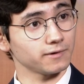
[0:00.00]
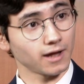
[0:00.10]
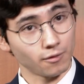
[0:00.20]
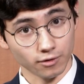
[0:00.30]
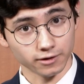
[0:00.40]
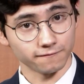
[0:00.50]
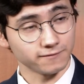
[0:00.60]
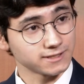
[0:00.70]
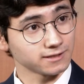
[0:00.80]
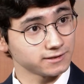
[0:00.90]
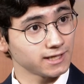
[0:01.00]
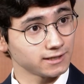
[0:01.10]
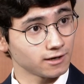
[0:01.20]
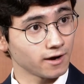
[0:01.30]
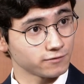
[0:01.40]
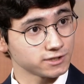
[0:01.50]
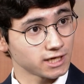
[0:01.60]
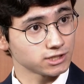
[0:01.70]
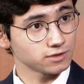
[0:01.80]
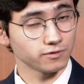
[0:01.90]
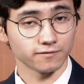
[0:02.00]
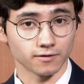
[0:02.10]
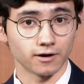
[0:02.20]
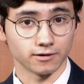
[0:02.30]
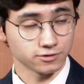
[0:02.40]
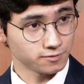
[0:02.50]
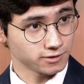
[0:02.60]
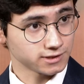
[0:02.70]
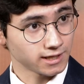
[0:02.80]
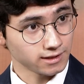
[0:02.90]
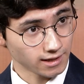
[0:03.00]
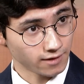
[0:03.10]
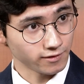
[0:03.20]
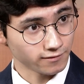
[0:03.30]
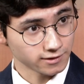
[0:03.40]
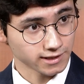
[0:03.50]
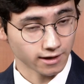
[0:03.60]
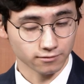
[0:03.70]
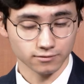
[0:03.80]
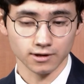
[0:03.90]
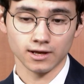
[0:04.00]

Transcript: I want to facilitate the conversation with our superintendent and with our town,